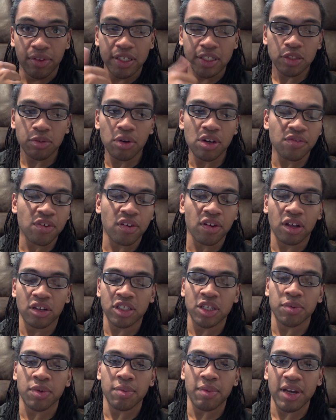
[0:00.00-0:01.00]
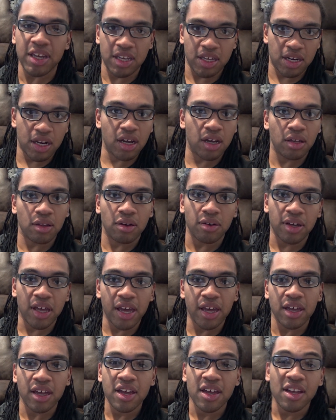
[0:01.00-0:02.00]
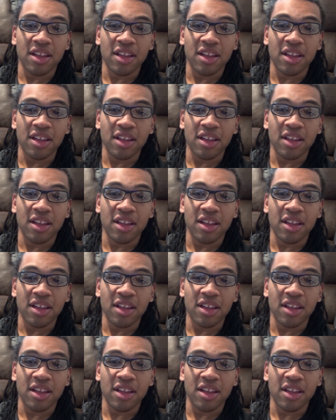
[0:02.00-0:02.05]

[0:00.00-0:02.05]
That's $25 cheaper than my E&L, okay?